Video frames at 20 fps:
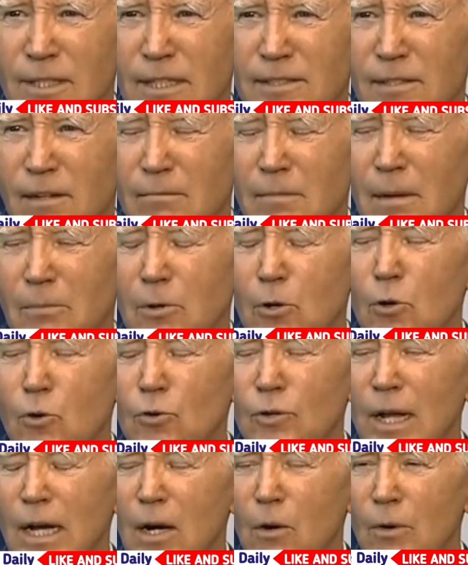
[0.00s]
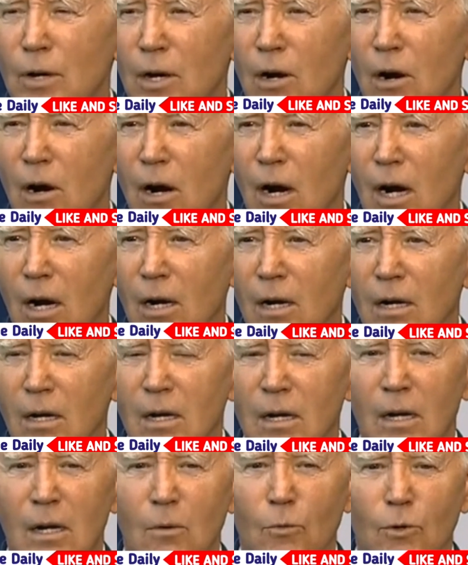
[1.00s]
We just remember who the hell we are.
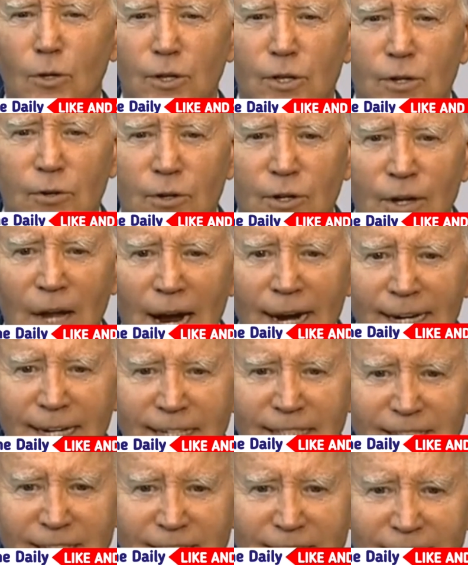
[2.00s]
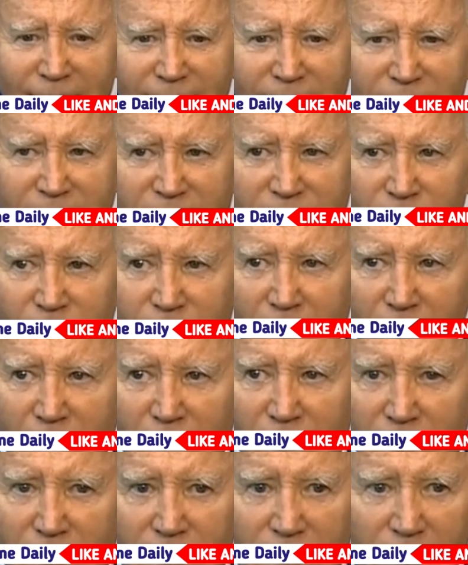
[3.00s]
We're the United States of
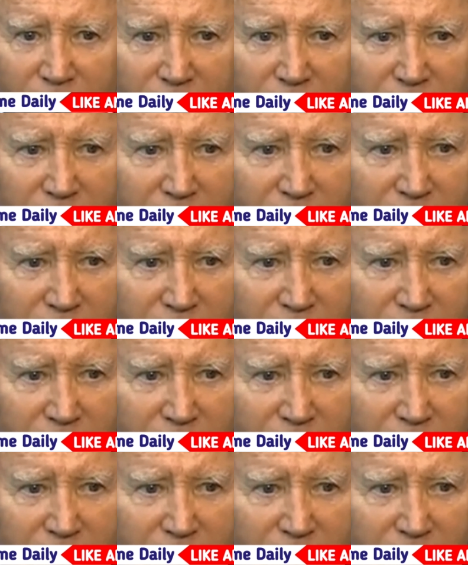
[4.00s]
America.